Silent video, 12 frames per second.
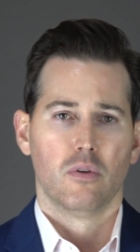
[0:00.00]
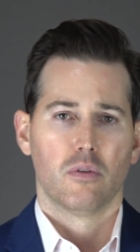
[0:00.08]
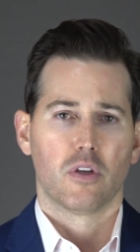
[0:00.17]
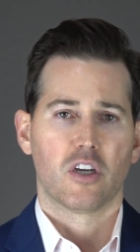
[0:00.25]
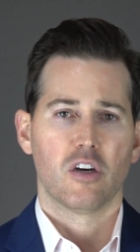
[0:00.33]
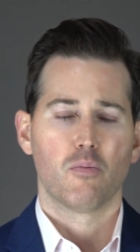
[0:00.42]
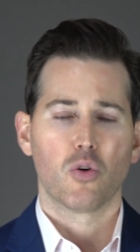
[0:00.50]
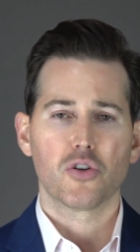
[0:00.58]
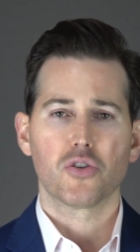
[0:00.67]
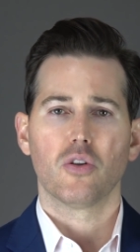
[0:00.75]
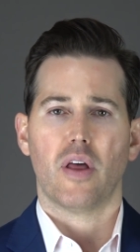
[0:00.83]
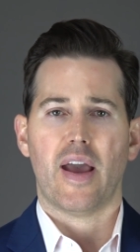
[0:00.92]
The
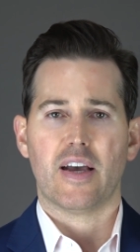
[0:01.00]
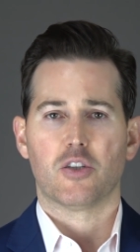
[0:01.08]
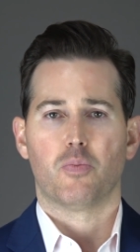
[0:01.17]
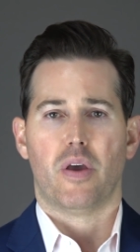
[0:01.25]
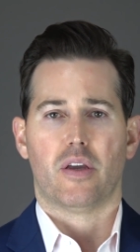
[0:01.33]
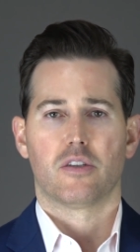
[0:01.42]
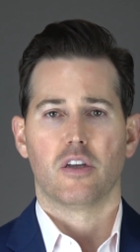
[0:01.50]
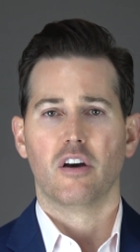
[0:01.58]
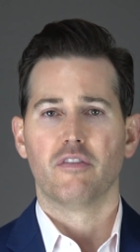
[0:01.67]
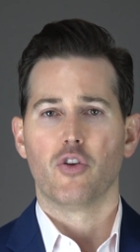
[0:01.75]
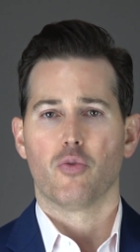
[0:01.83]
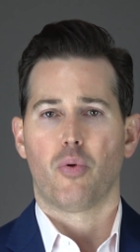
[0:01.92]
commercial aspects
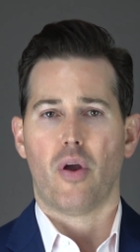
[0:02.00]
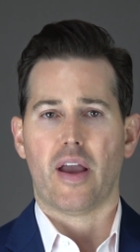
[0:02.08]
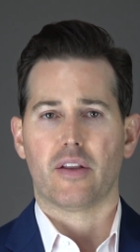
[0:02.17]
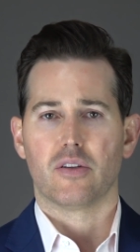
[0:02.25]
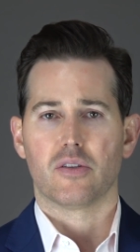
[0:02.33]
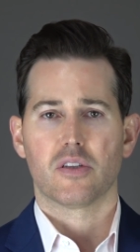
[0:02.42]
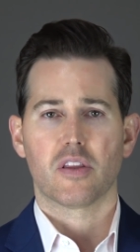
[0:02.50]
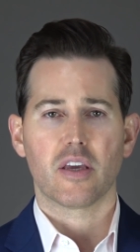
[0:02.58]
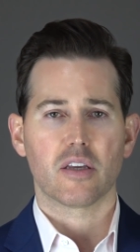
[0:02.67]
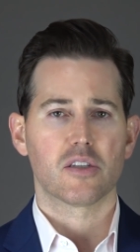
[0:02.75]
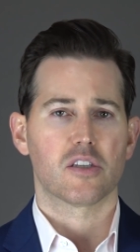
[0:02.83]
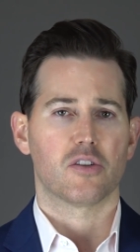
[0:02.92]
of your practice, things